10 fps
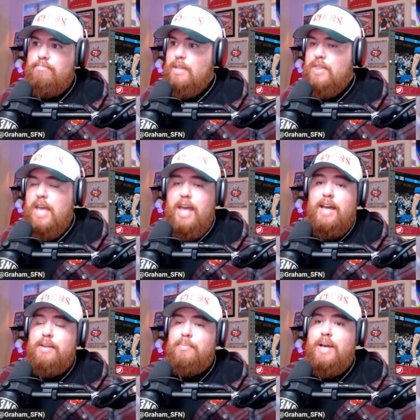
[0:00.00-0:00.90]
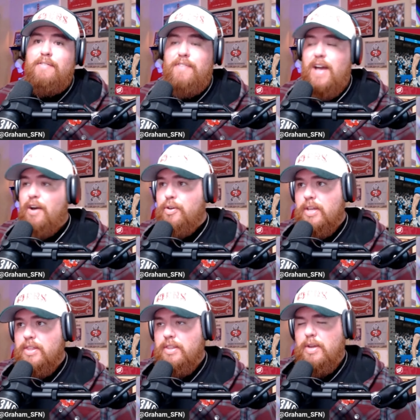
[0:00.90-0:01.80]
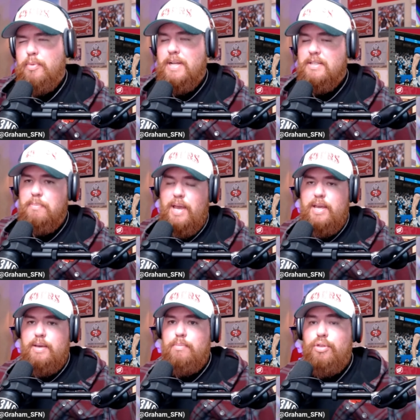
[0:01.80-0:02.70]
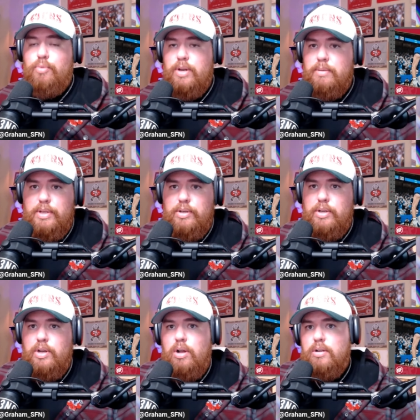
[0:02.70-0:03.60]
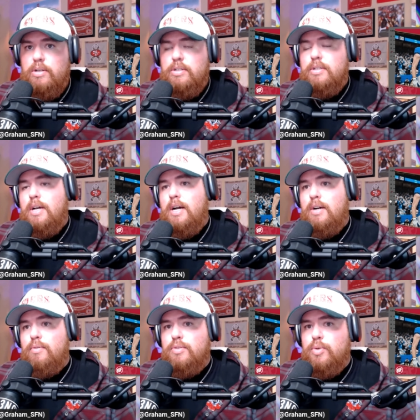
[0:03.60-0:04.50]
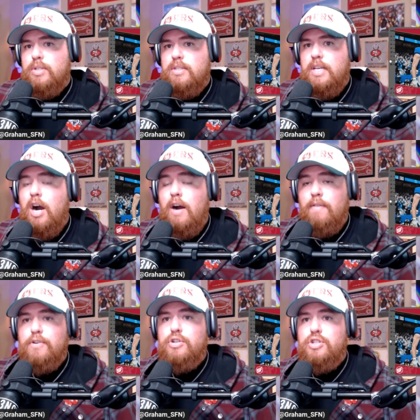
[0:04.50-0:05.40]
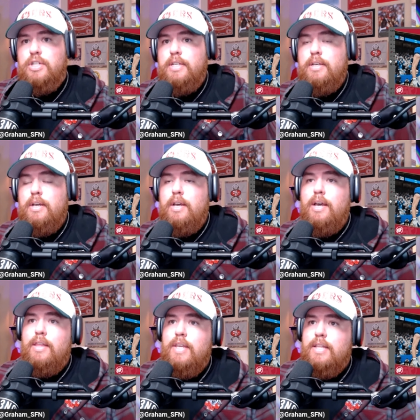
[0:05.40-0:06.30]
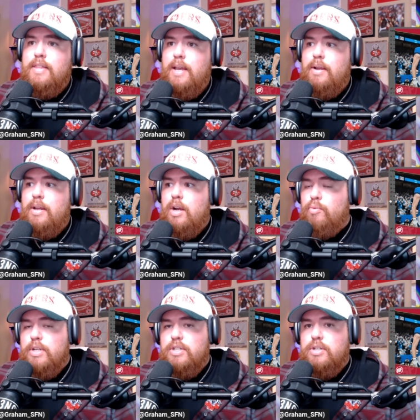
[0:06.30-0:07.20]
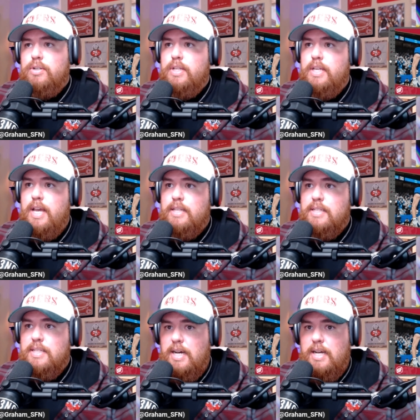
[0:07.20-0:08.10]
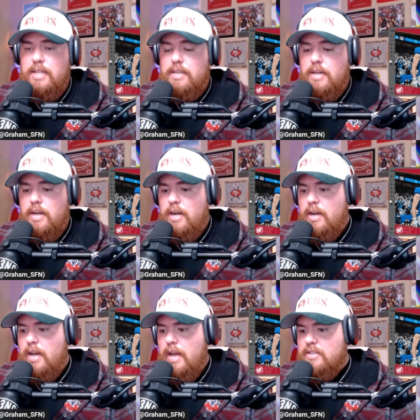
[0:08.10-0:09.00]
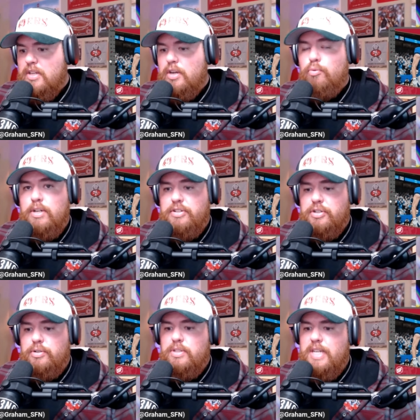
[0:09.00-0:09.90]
They had him at a value. I think they were about to pay him $3 million, which was the offer sheet that they originally had signed as an original